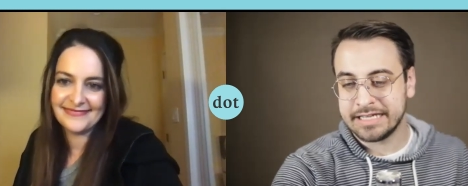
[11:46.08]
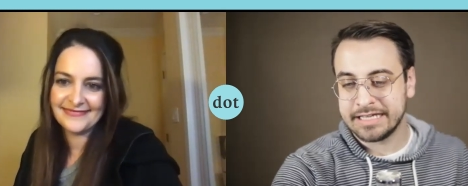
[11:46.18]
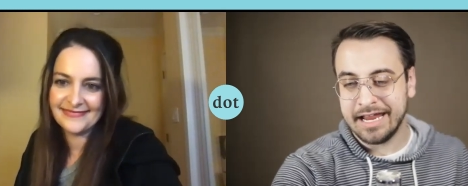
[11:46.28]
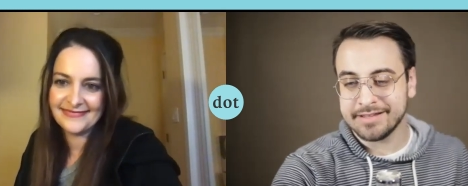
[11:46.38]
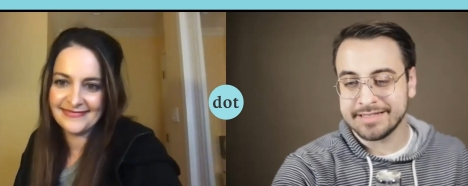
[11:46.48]

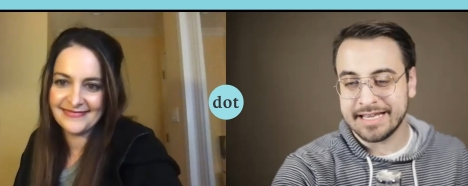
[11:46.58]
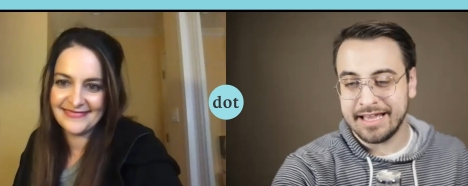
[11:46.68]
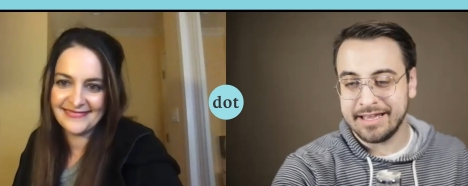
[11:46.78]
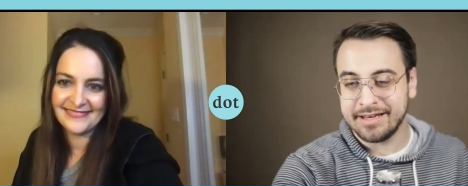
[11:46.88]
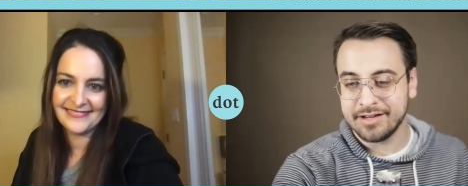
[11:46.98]
Speaker 1: Kate
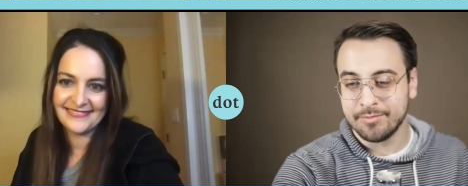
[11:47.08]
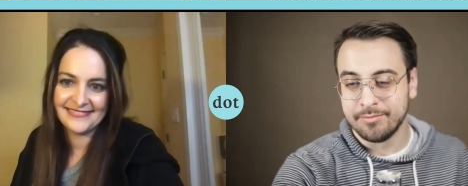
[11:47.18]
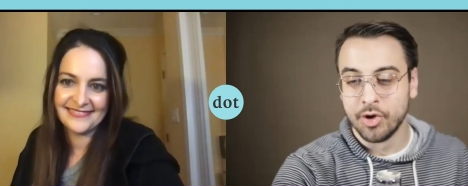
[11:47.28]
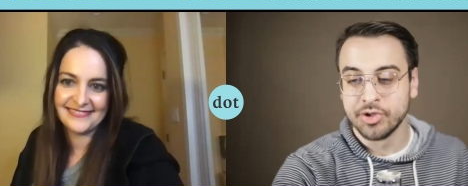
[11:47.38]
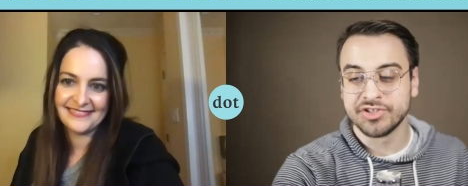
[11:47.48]
said
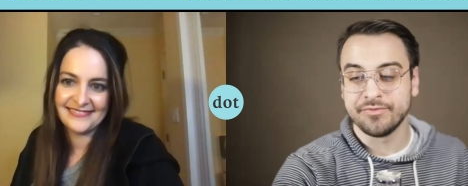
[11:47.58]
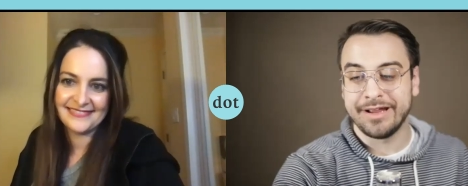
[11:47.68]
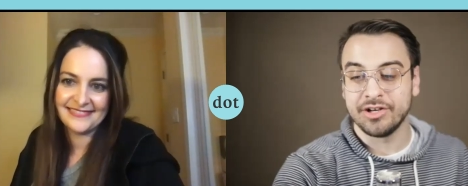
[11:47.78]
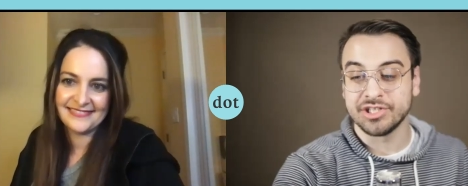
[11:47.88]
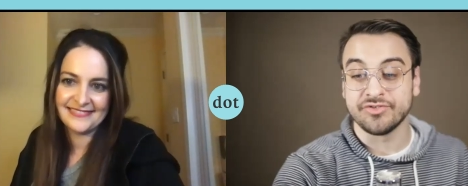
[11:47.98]
most of
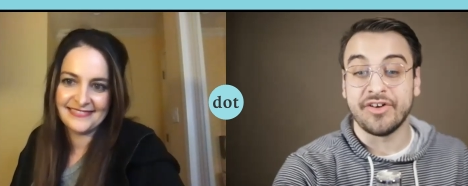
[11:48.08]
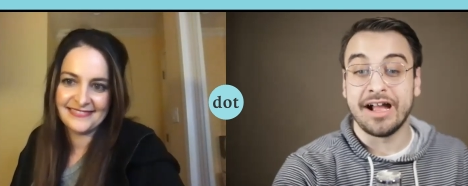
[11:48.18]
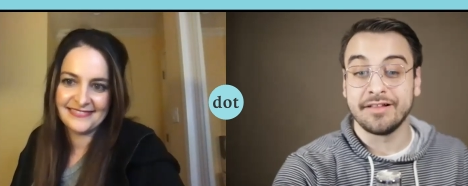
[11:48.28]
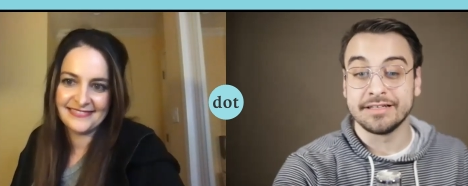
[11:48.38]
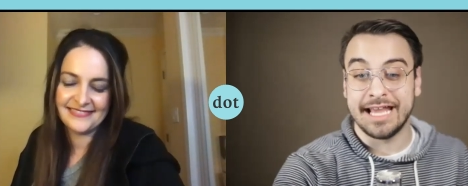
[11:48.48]
marriage is
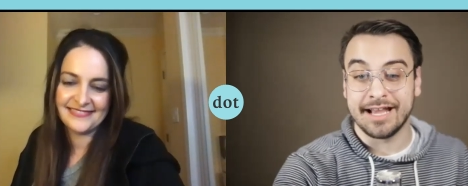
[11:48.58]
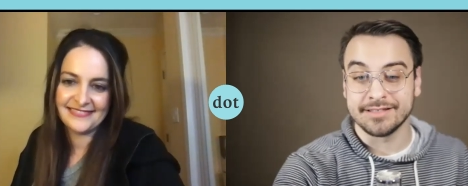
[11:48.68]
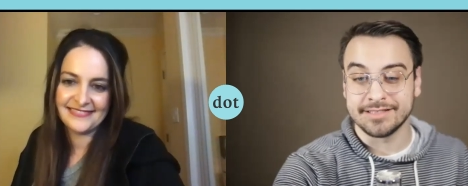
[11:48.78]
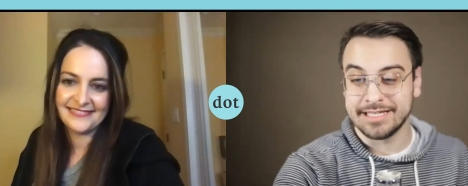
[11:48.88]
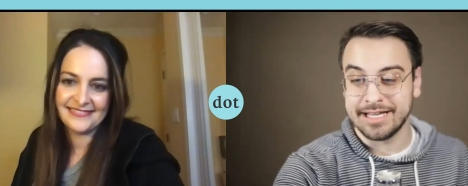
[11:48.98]
filing
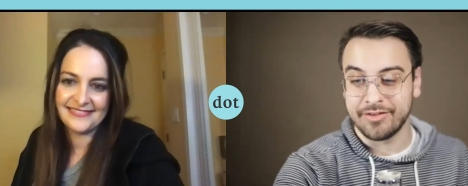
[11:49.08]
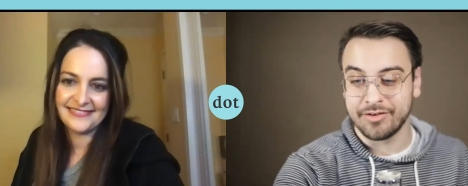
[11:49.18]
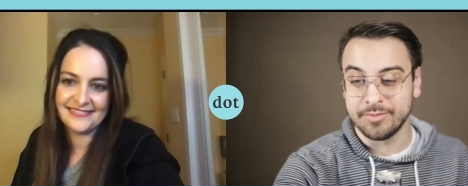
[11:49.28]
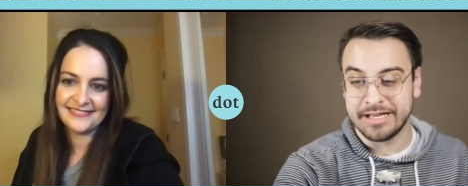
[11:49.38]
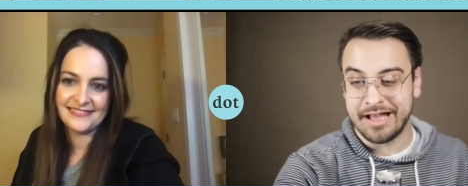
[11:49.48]
taxes together.
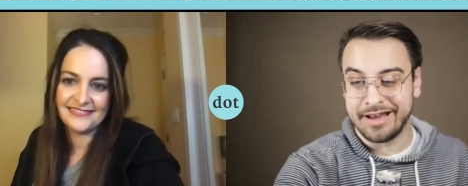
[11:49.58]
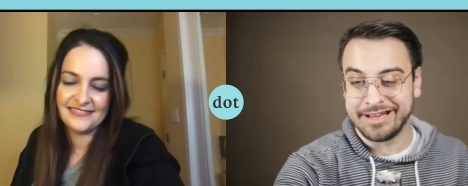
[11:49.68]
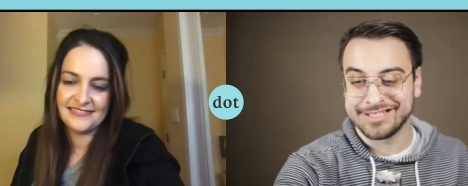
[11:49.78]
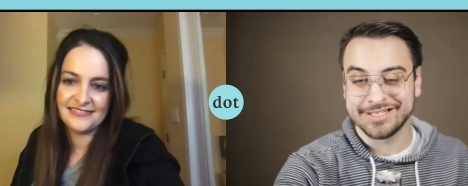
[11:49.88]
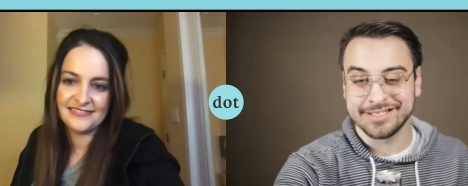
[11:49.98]
To be
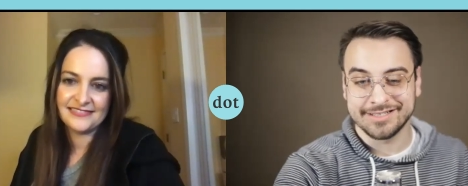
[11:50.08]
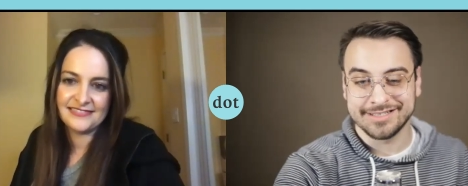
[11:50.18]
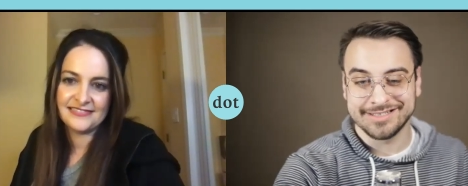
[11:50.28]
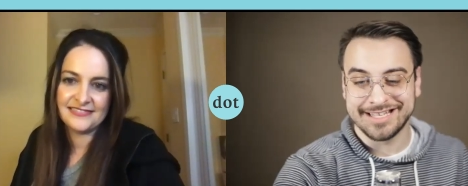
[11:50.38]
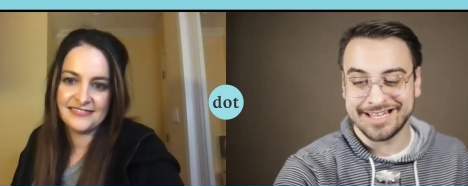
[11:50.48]
honest,
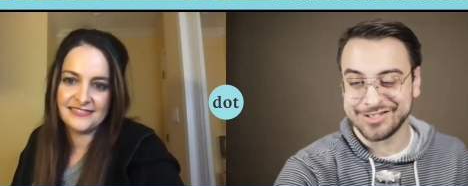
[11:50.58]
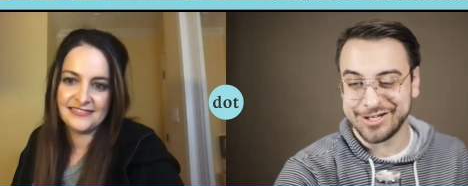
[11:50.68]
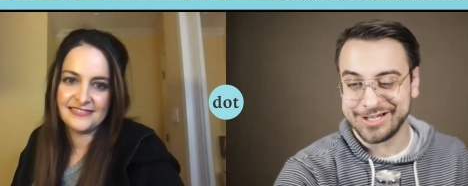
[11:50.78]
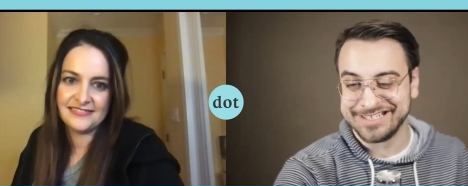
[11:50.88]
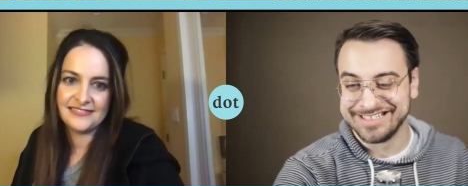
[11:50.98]
that's
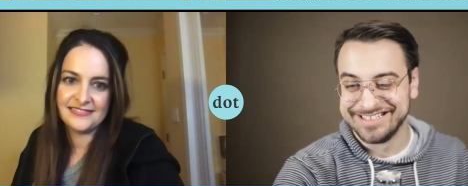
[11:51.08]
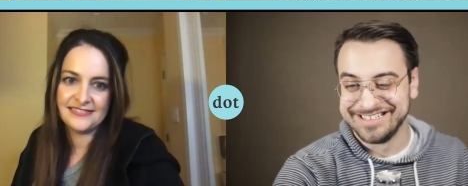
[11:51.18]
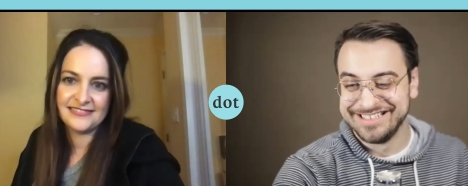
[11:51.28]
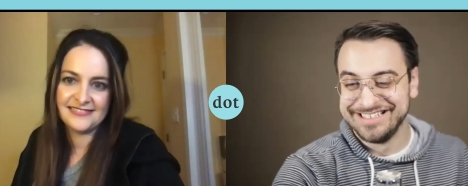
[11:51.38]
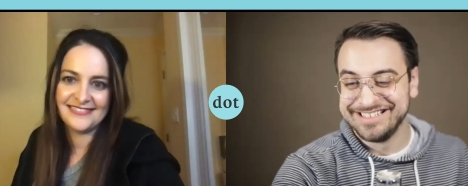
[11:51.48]
good.
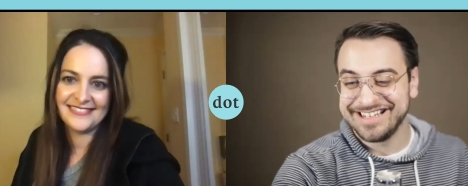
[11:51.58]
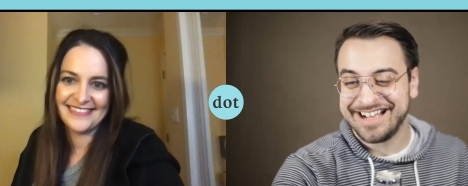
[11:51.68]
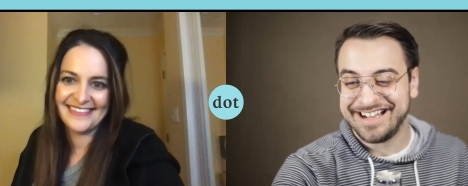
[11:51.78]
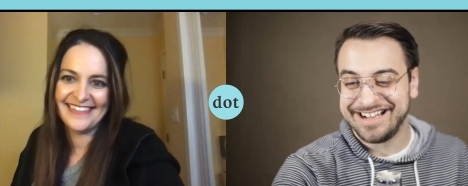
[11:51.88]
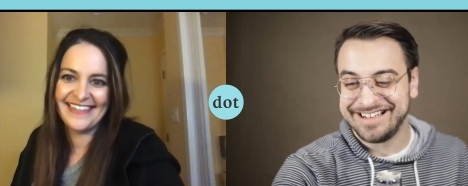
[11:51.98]

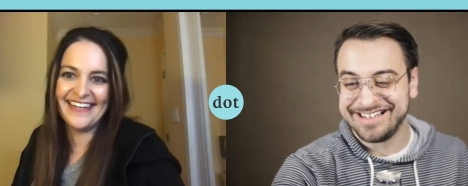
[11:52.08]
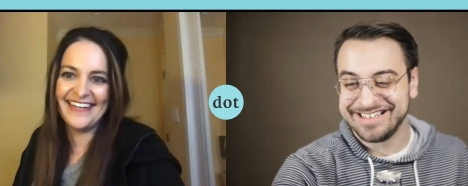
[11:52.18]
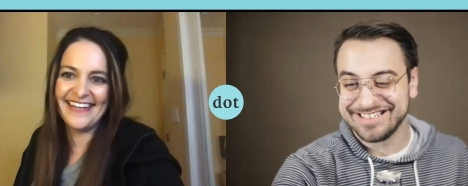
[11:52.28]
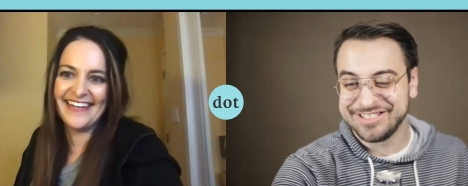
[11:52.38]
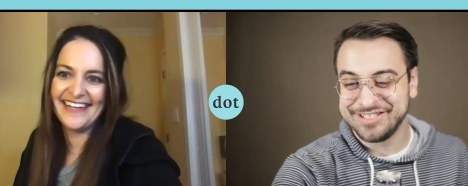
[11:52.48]
Uh,